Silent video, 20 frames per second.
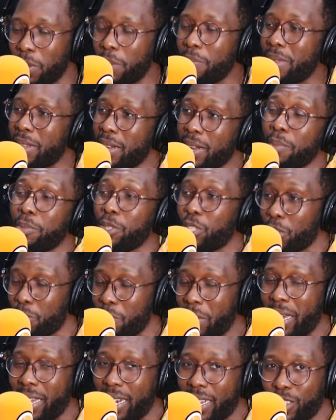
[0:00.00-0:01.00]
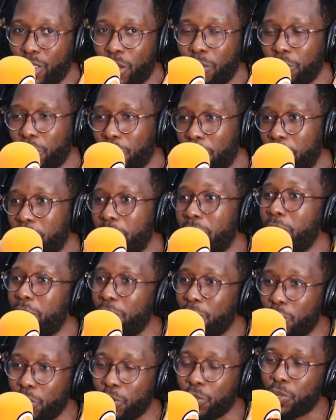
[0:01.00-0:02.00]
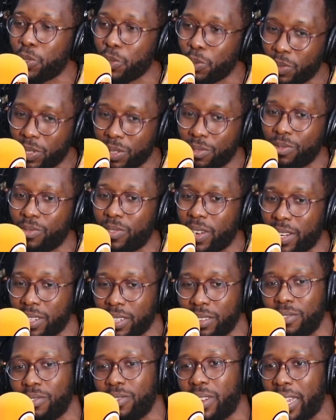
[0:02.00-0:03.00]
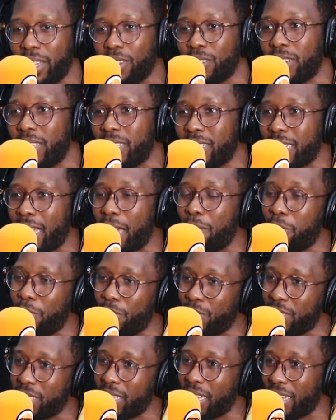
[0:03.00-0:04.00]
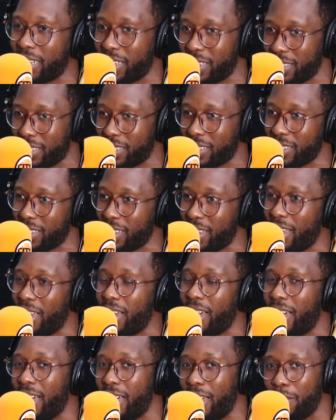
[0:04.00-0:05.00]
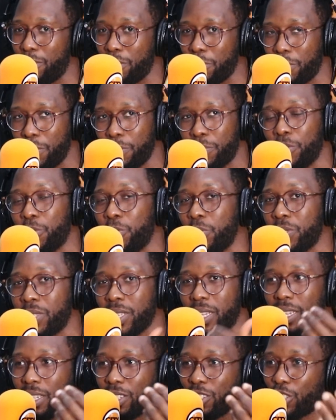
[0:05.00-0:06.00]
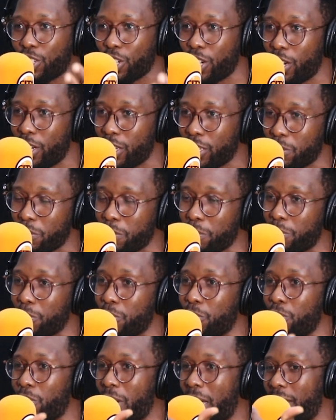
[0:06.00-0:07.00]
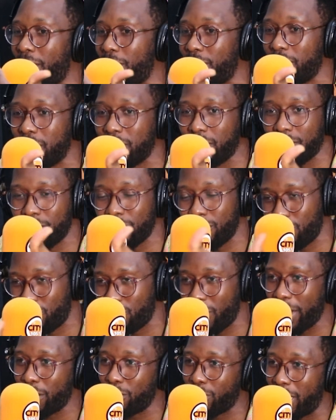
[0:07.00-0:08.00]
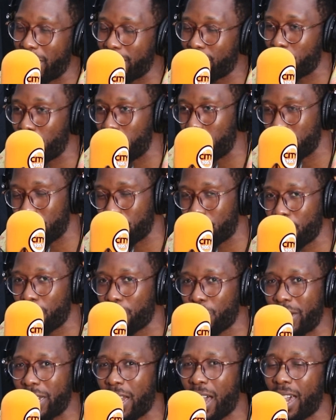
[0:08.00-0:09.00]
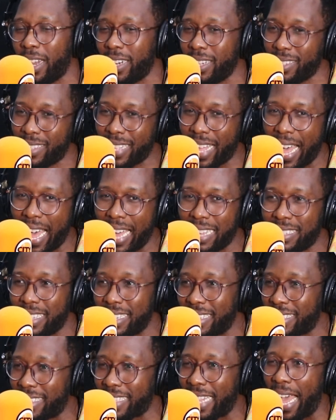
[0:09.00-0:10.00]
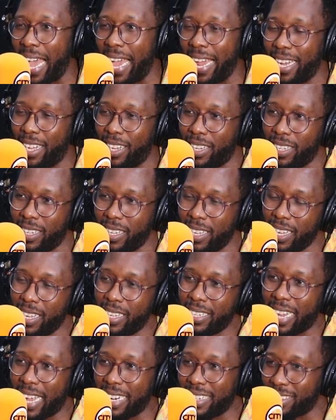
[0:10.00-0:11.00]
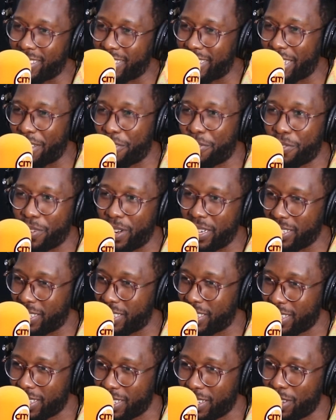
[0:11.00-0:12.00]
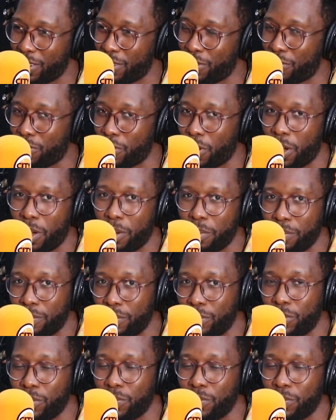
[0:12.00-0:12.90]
let me just make an assumption, maybe used to the regular type of singers, the people who sing in church, the people who have a regular tone. So for an artist that has a style that is different from